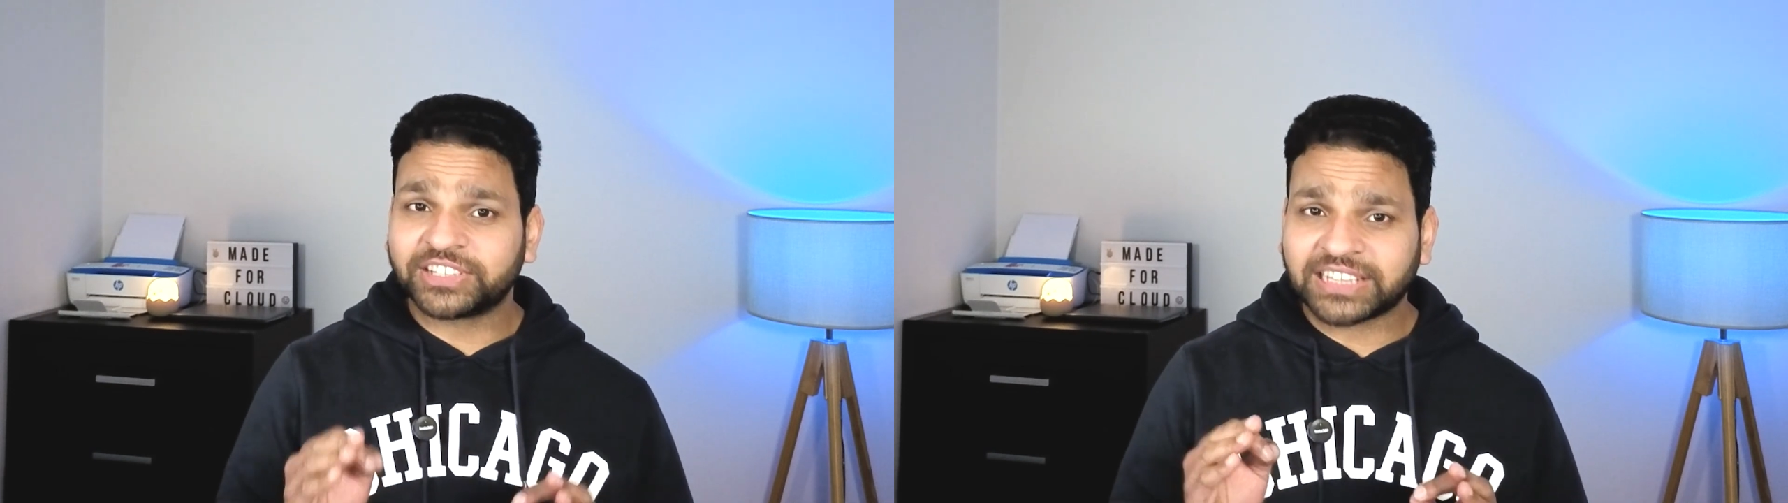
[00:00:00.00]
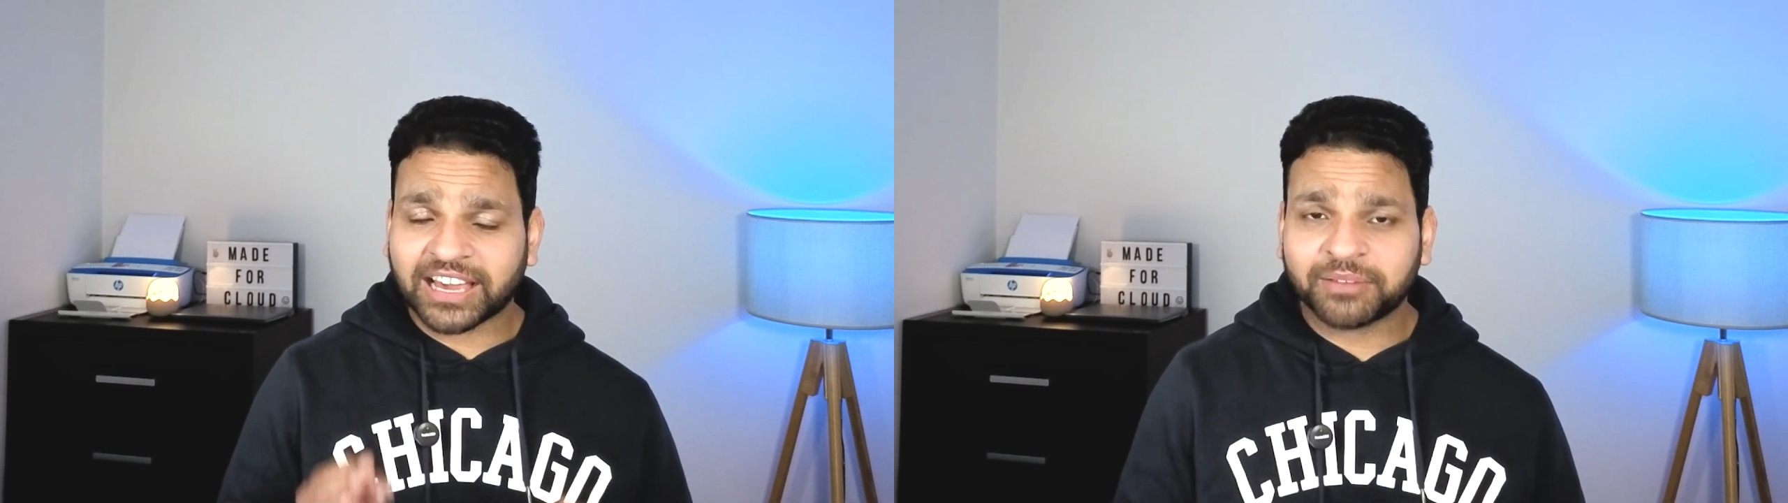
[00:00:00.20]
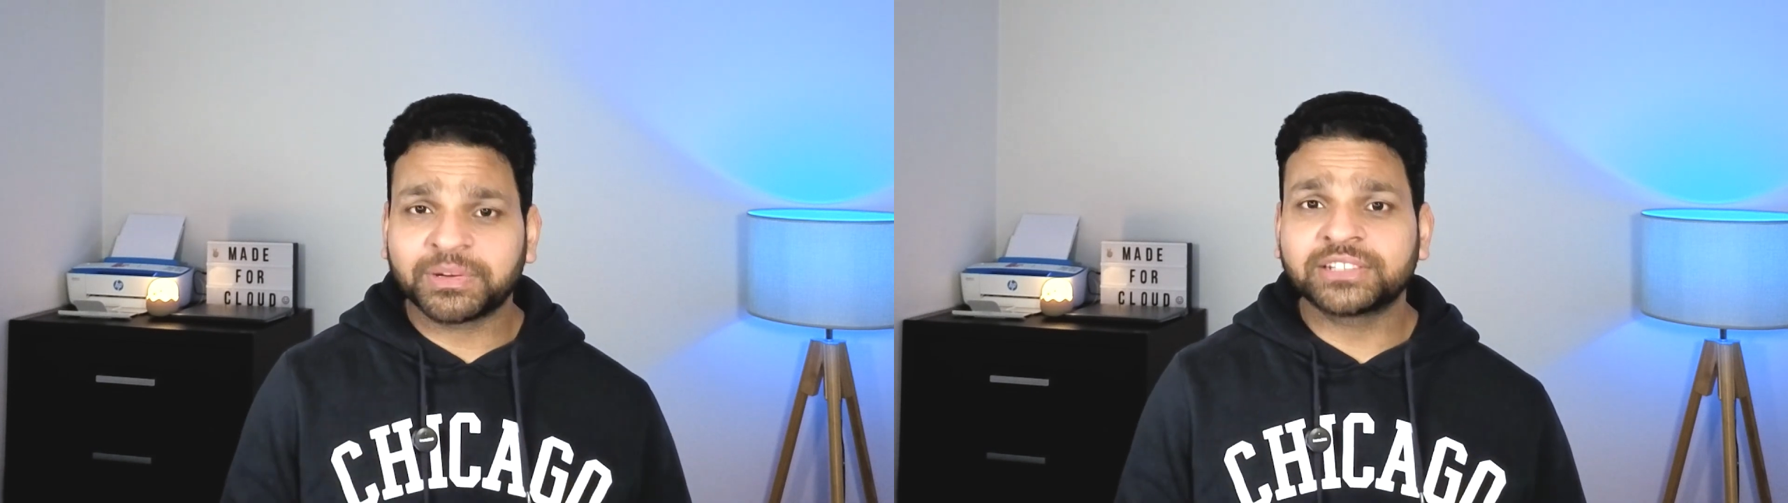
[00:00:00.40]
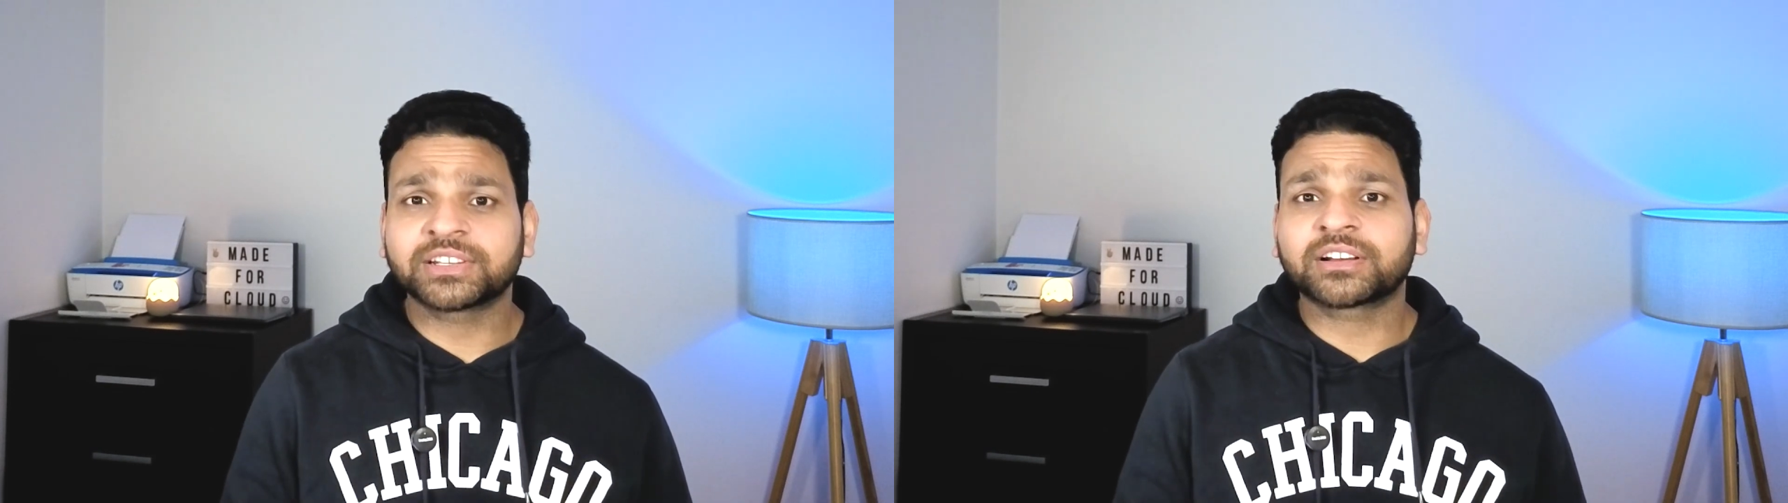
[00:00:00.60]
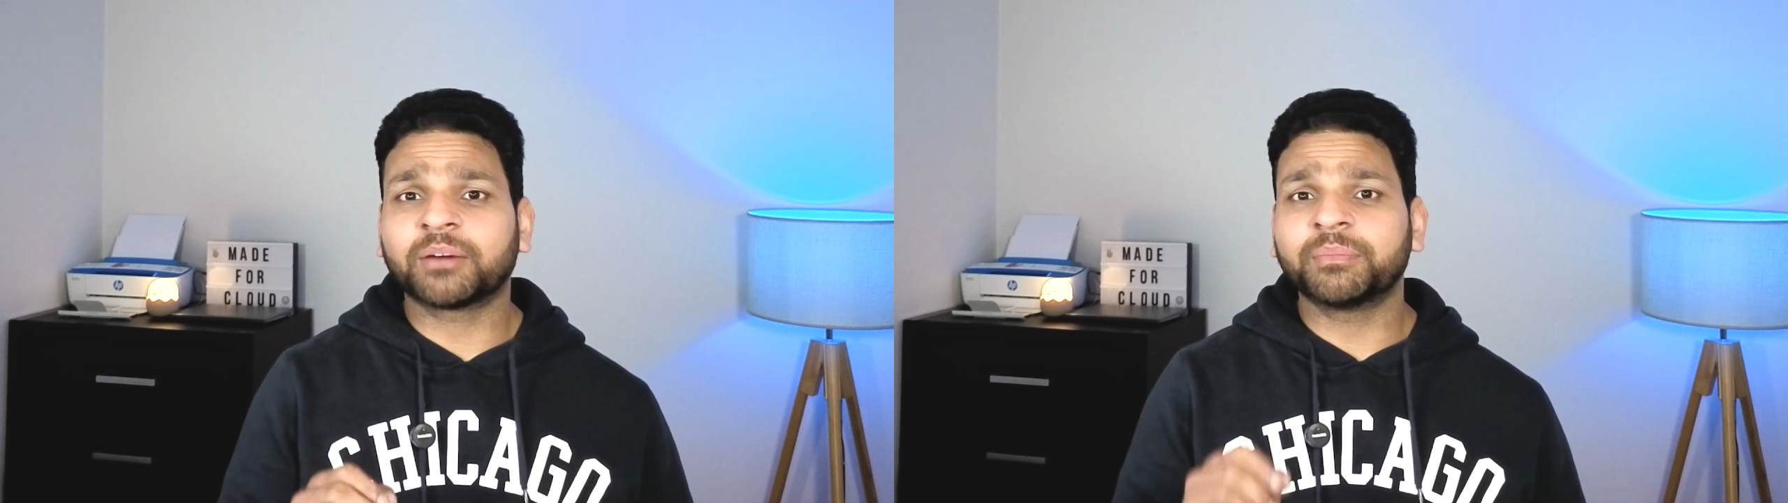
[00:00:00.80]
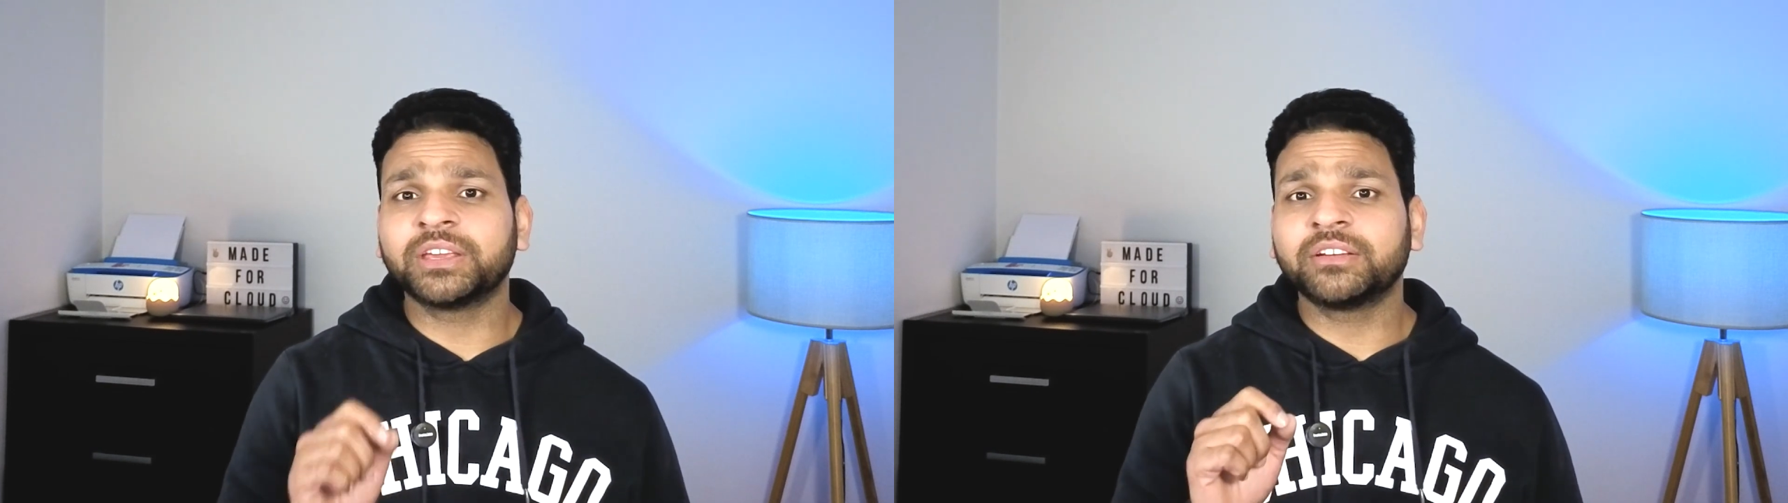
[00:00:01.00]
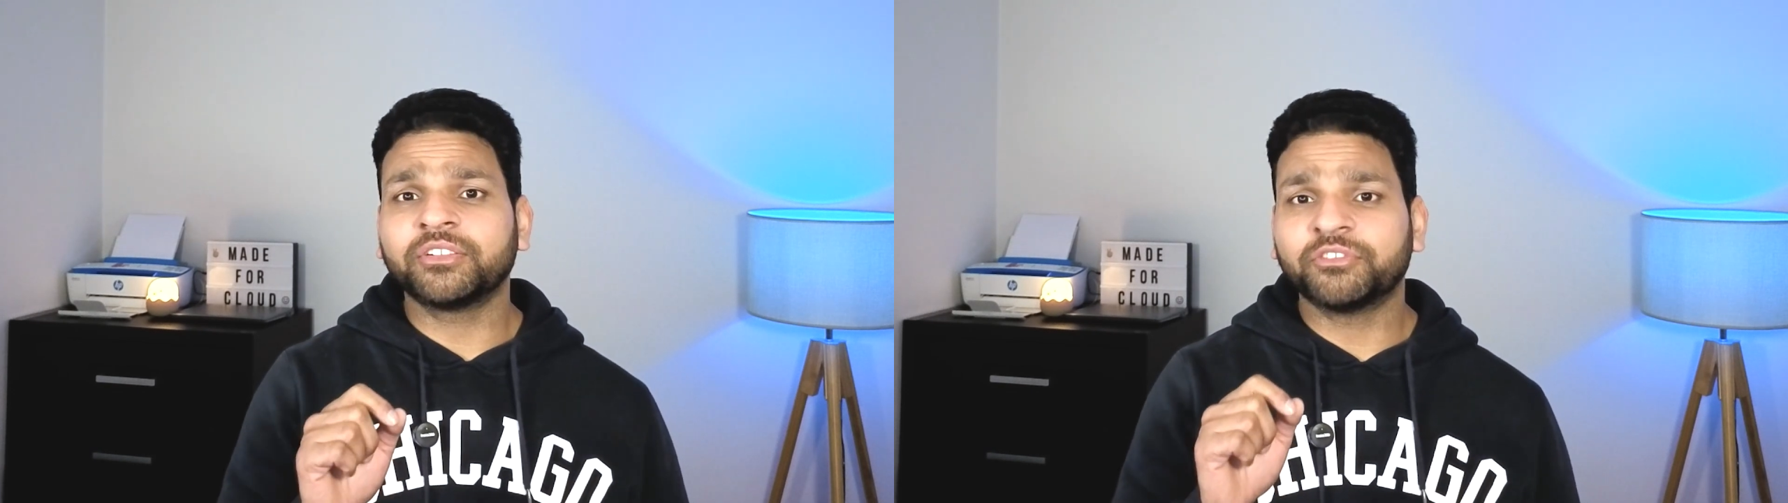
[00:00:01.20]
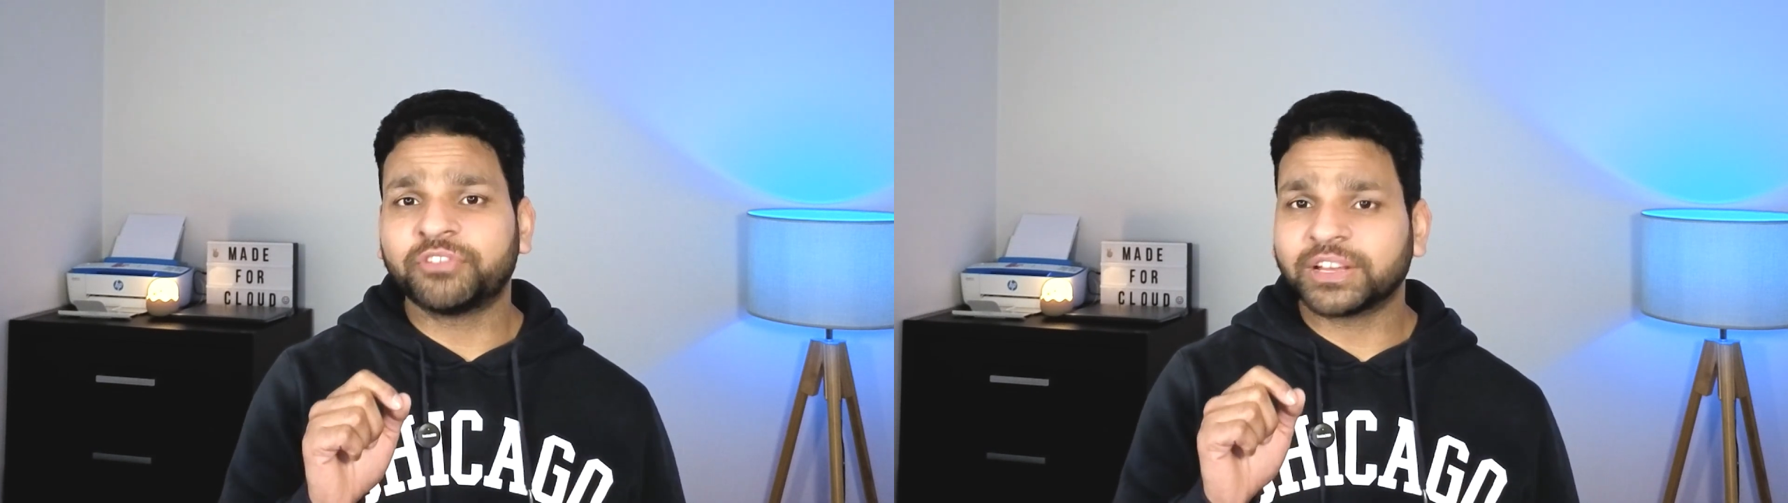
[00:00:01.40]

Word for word: retirements are coming